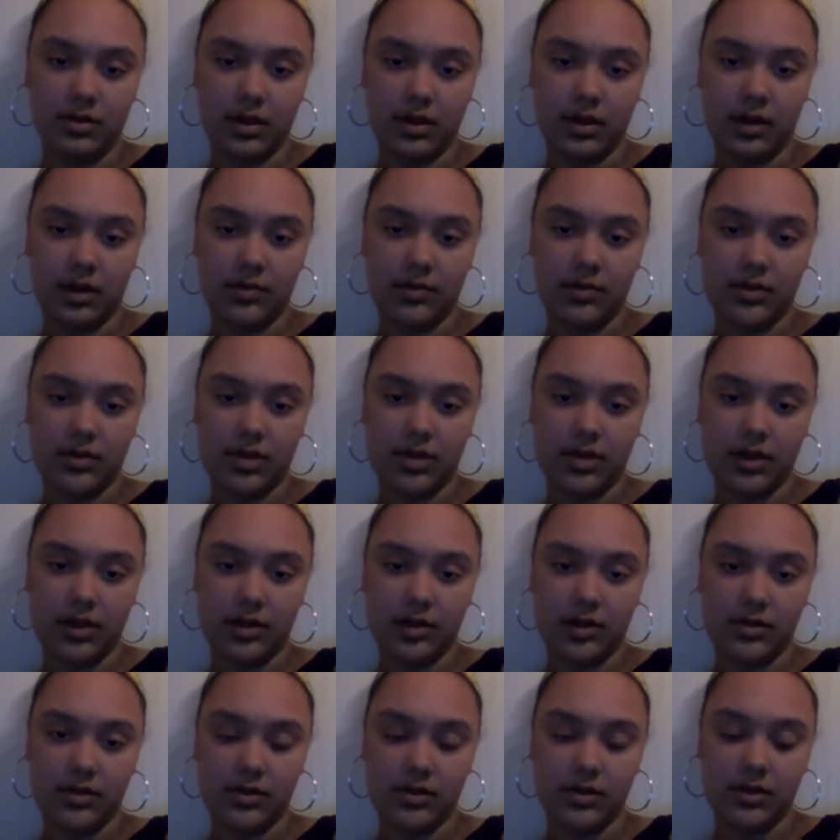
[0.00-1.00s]
Like I'm a
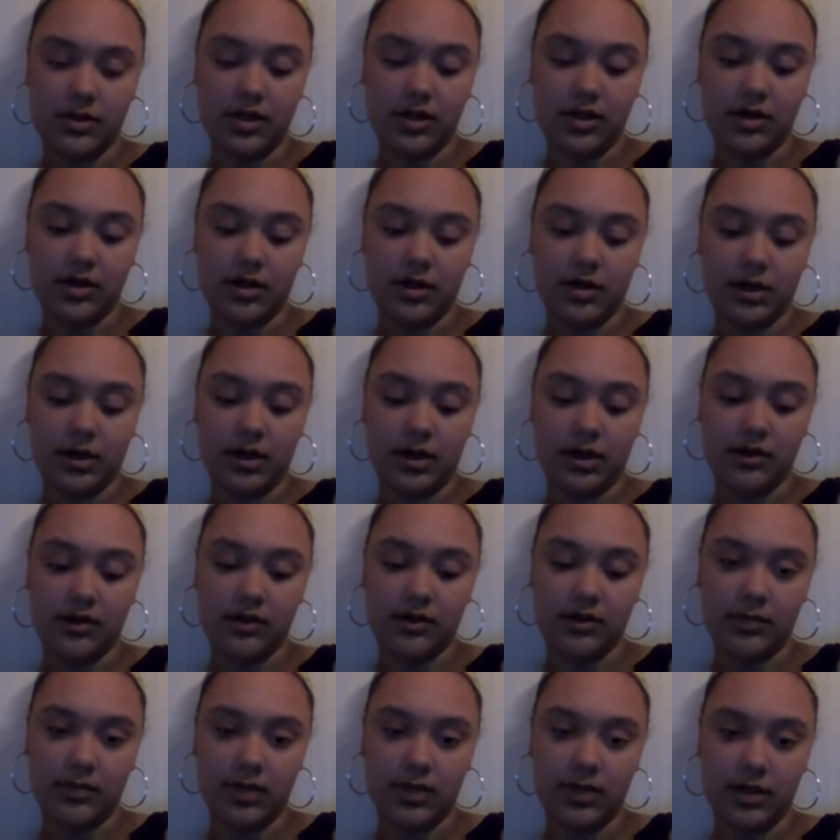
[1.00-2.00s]
Gen Zer and now it's
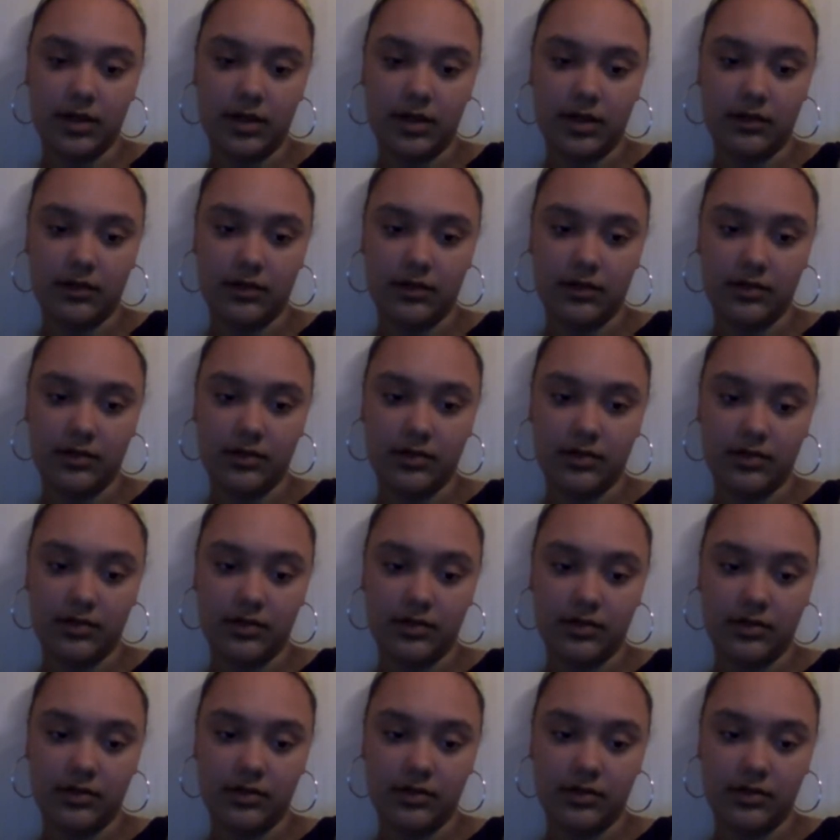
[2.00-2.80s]
millennials.